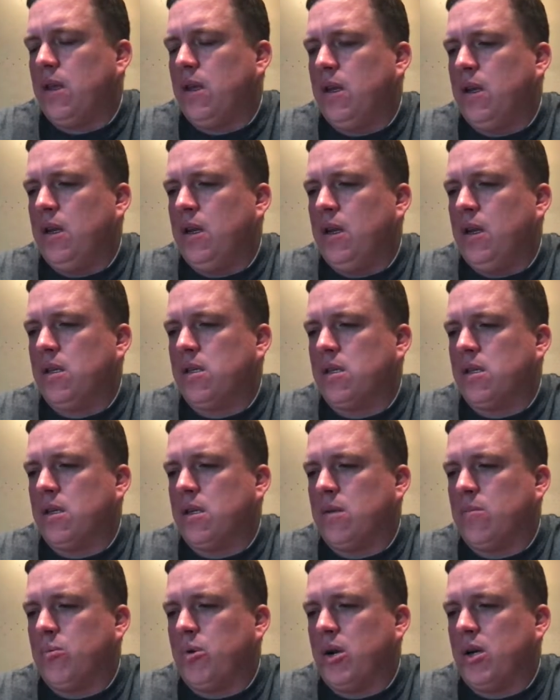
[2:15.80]
then it's
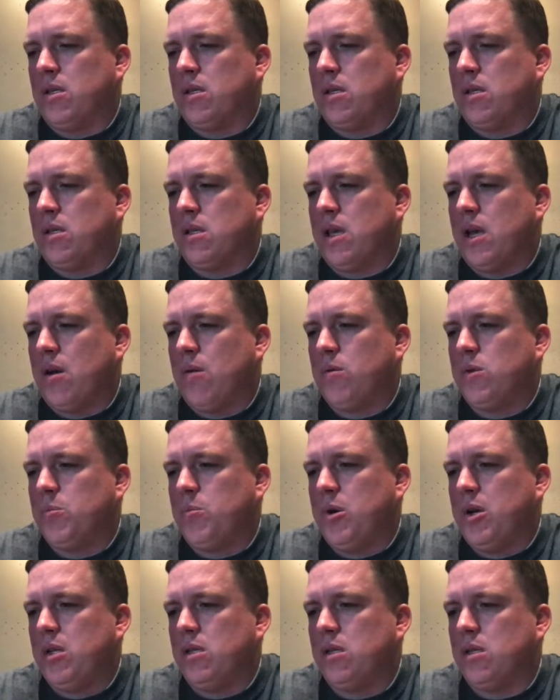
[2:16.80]
going to process that
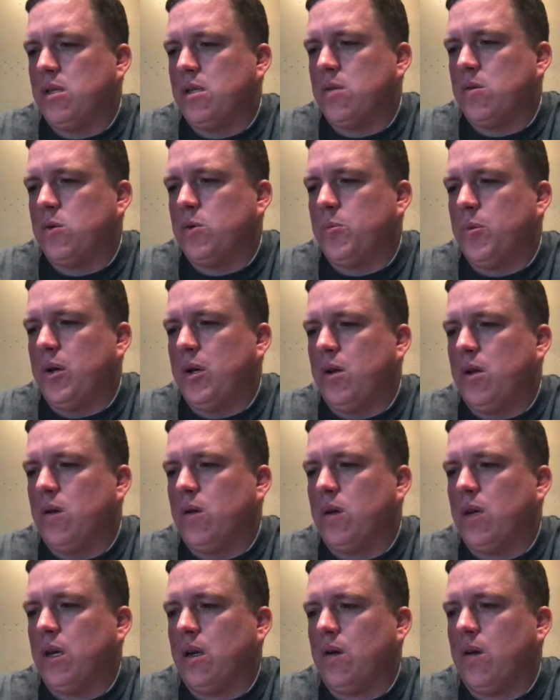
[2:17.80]
response and it's going to respond.
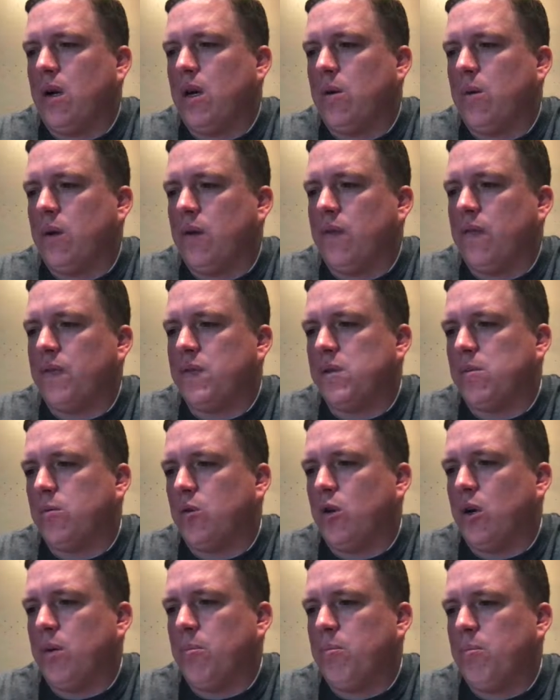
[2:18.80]
Okay, great. We have some
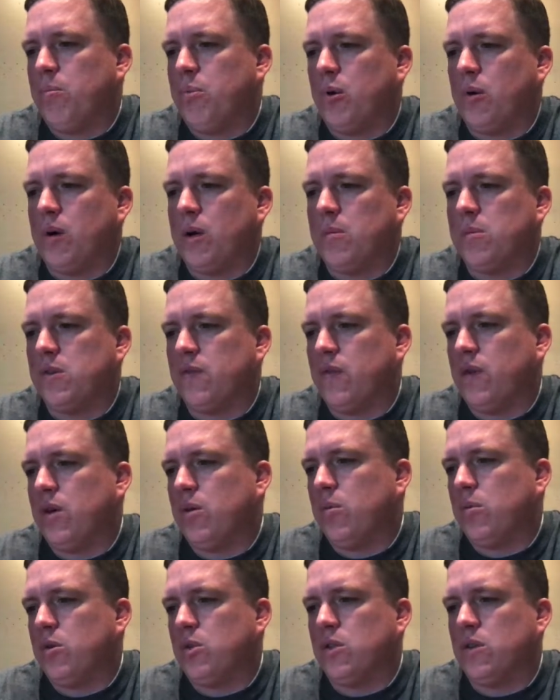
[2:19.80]
great programs
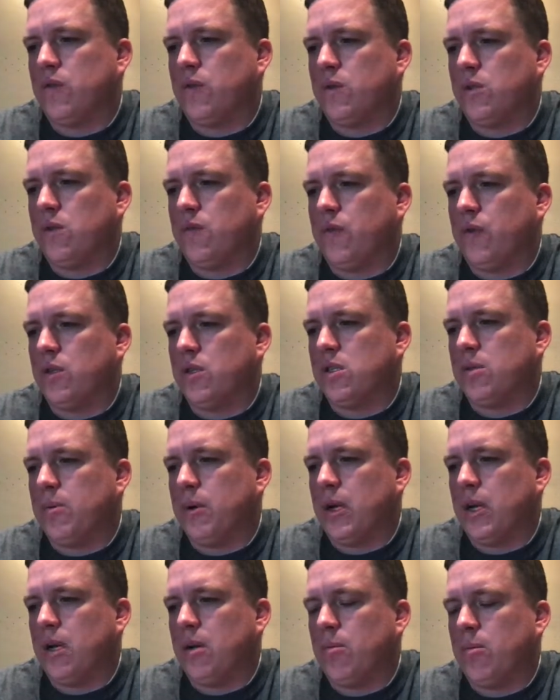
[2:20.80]
available for just
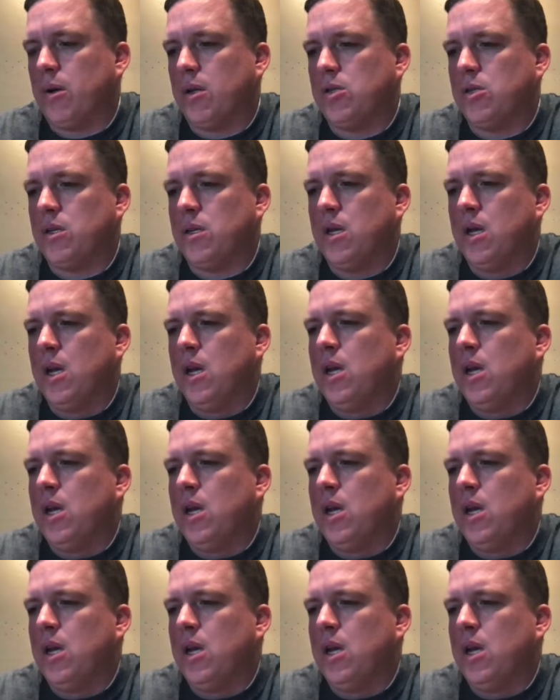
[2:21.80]
about any budget.